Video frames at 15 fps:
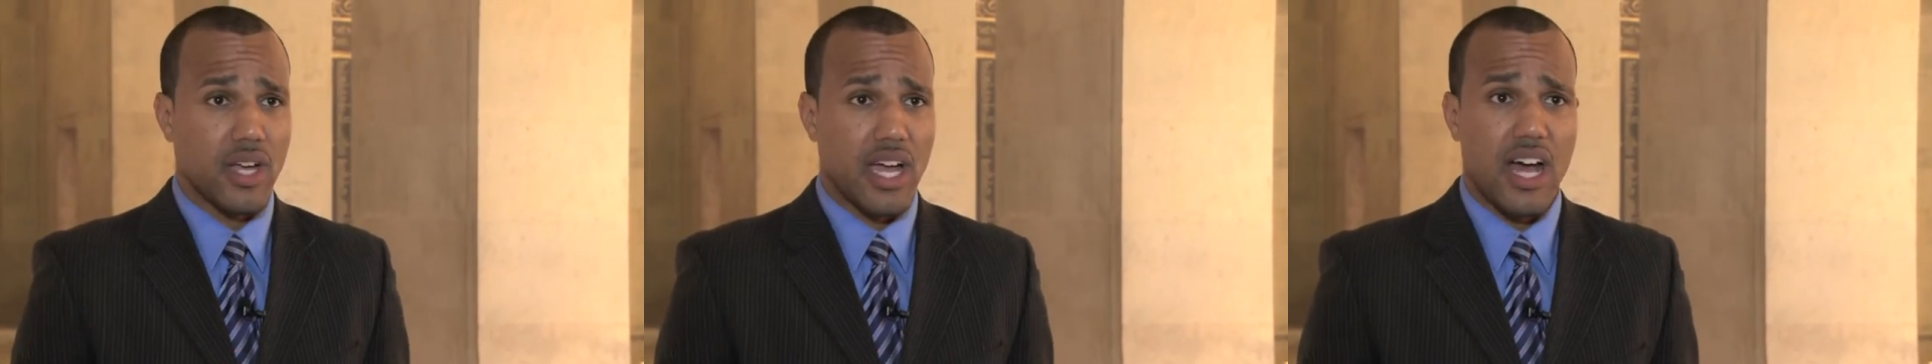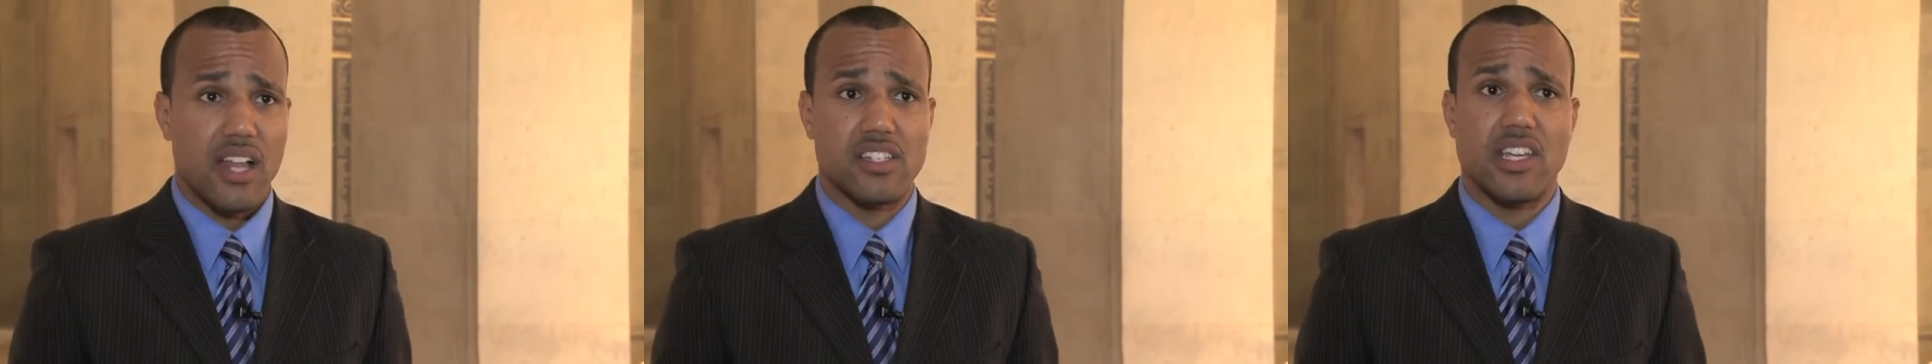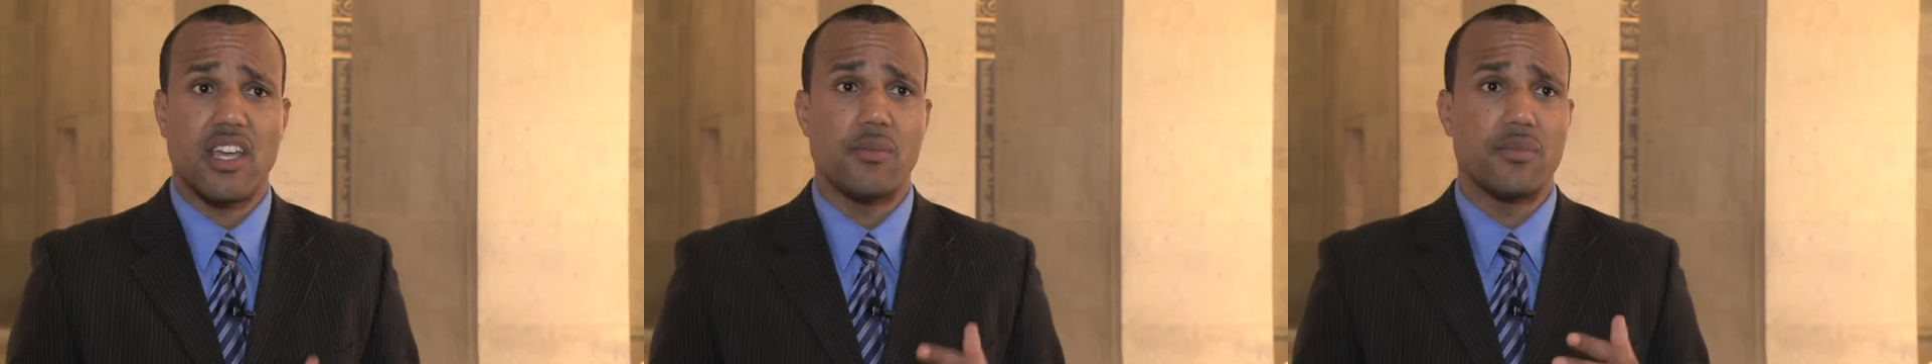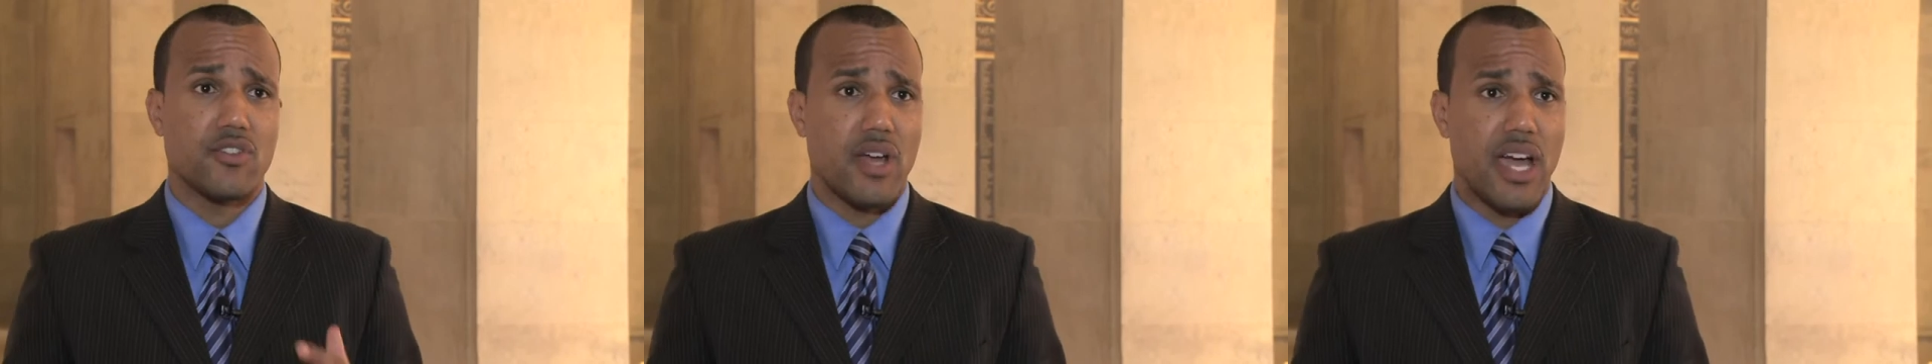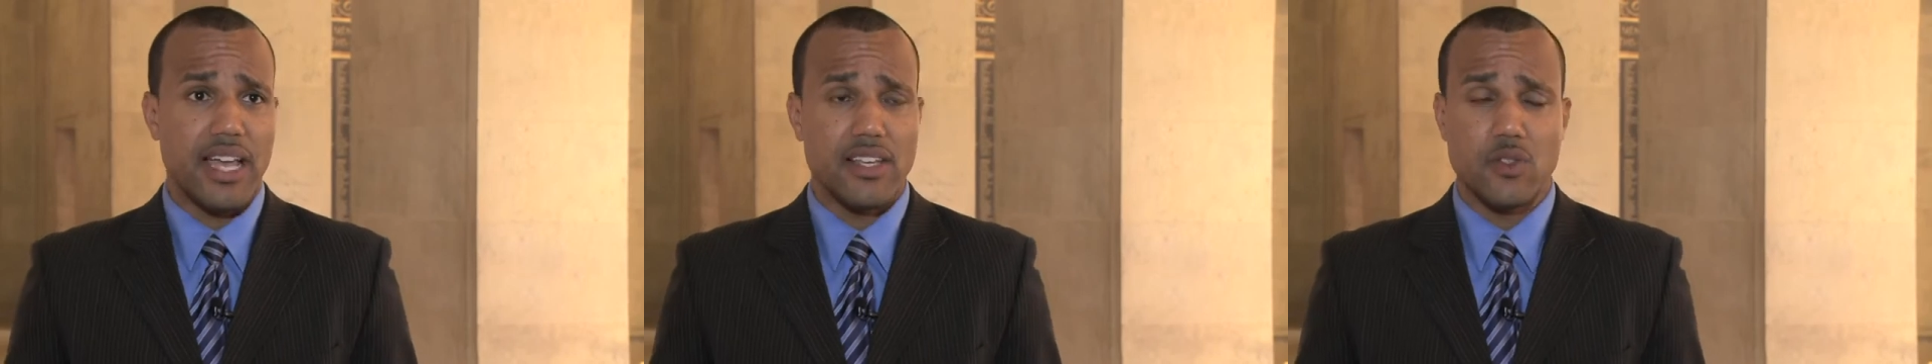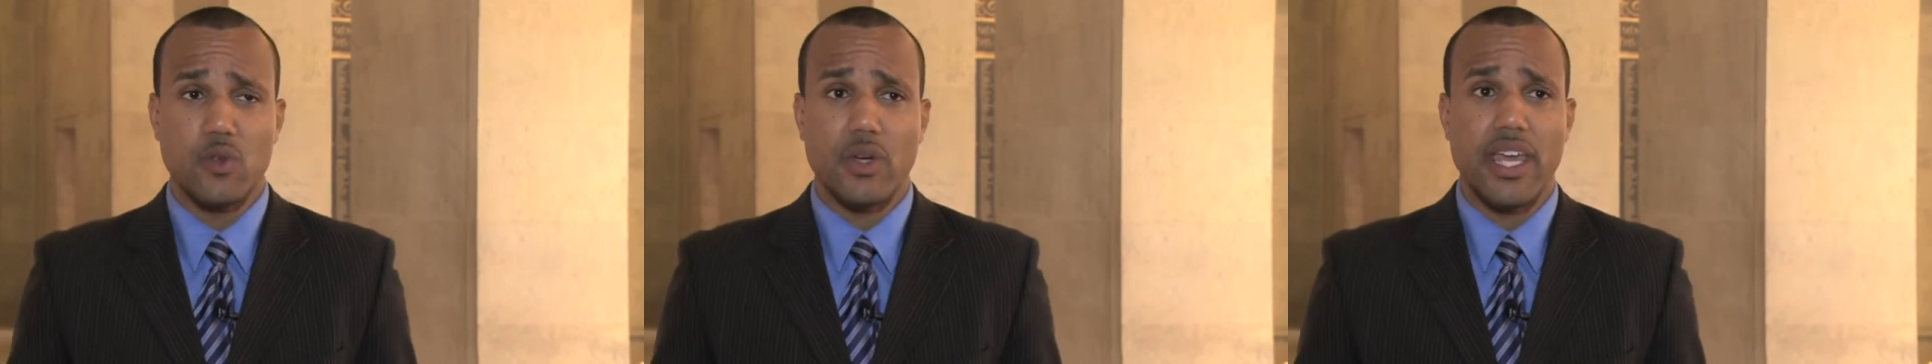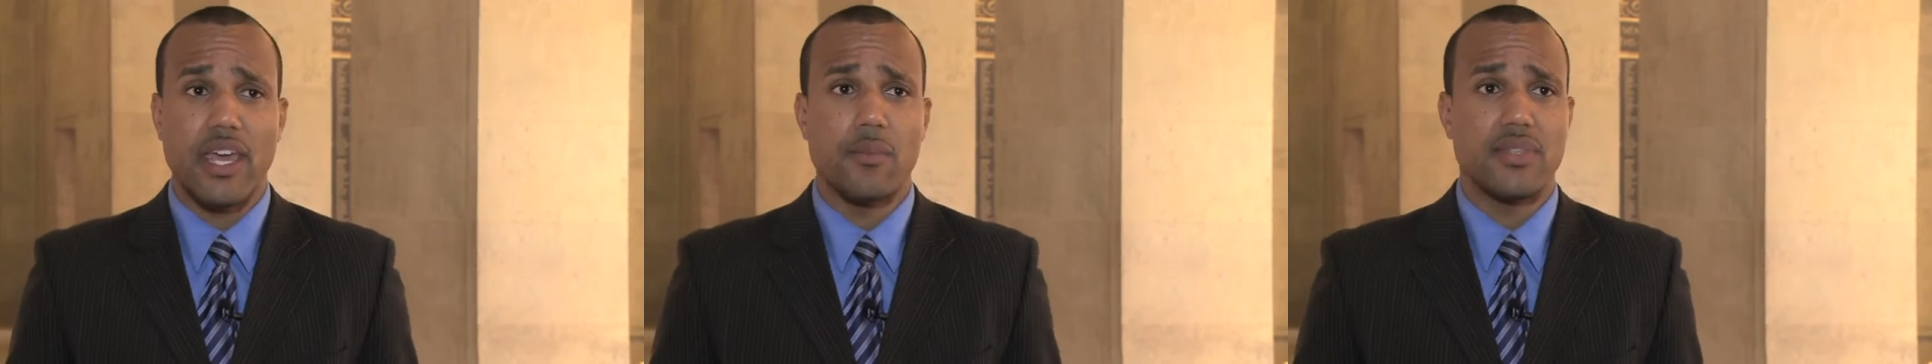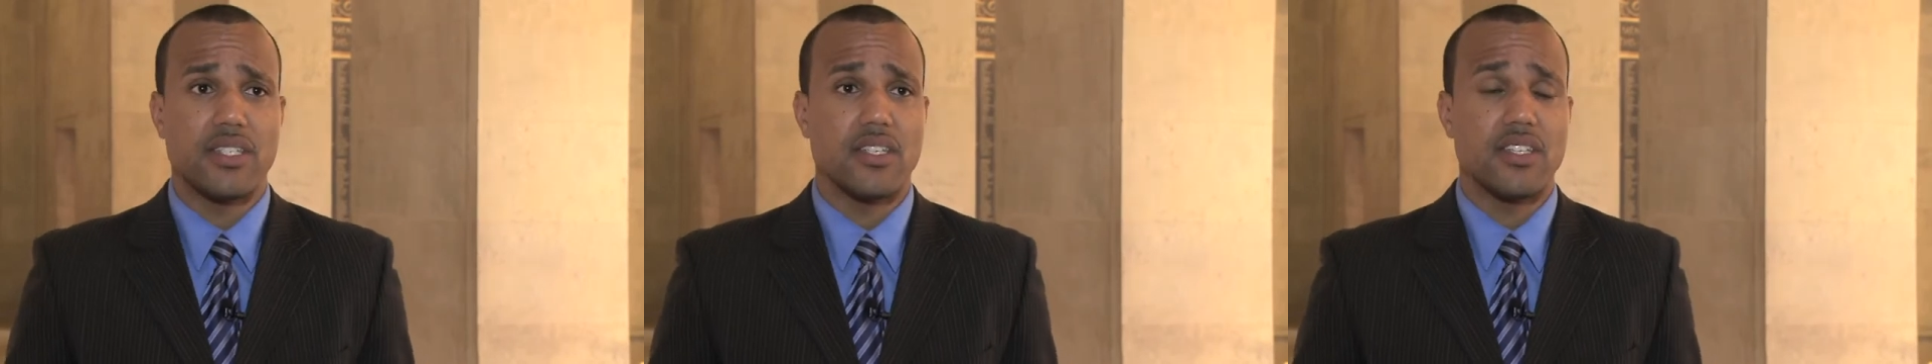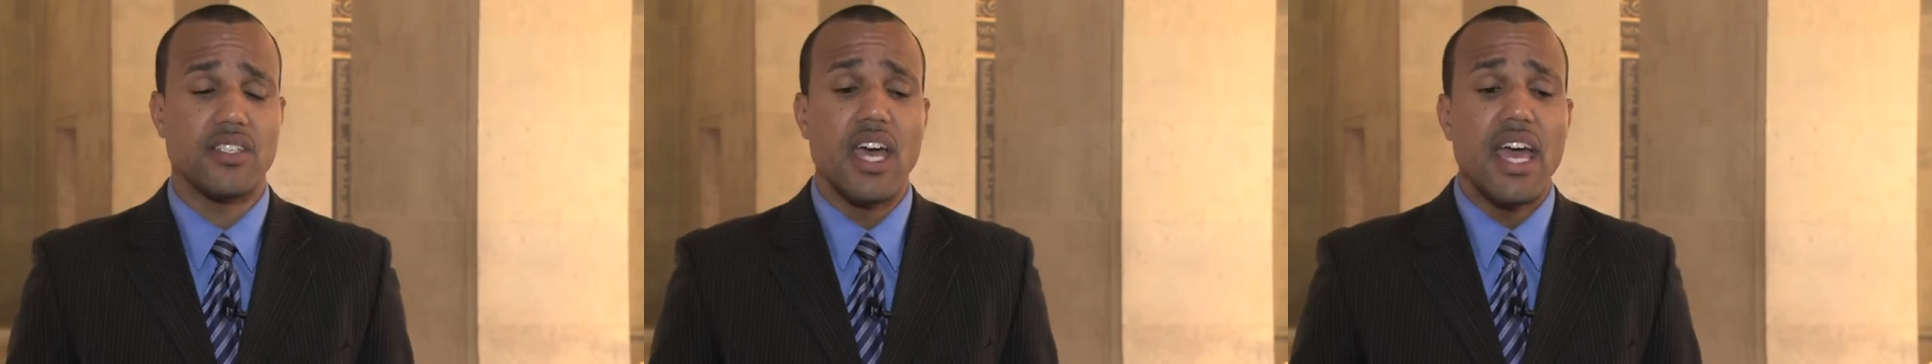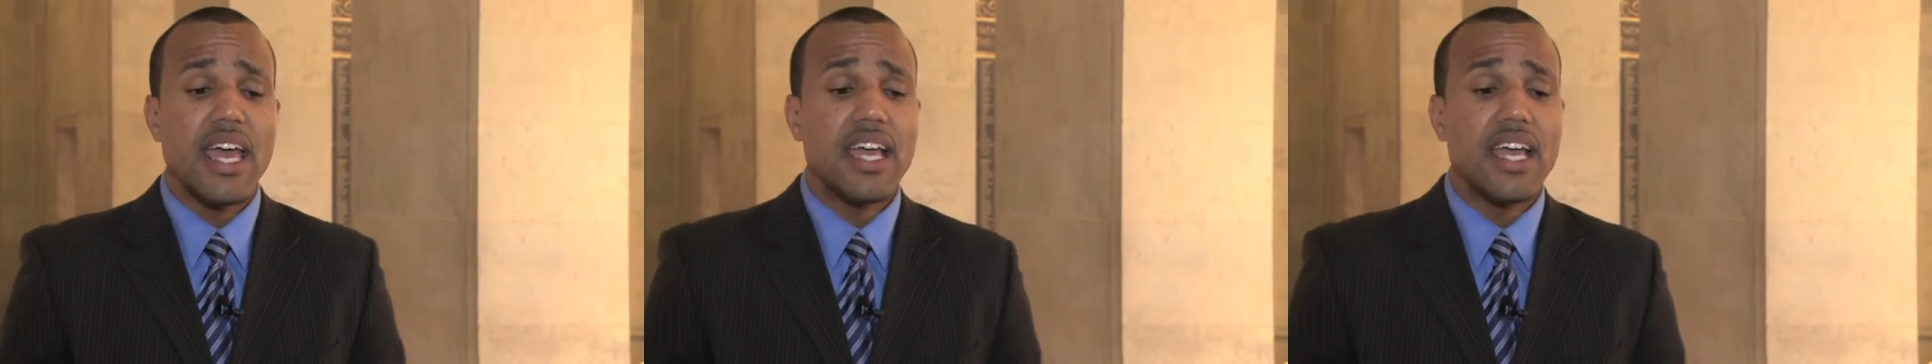college campus or high school campuses